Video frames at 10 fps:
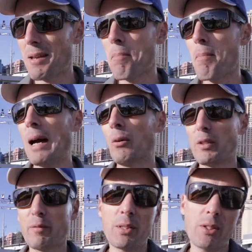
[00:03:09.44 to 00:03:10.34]

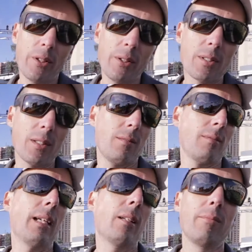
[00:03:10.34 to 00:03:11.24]
amount of materials
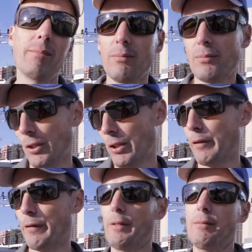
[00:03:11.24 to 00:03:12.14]
and
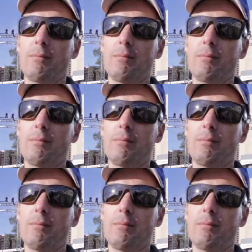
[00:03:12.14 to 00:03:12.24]
turf and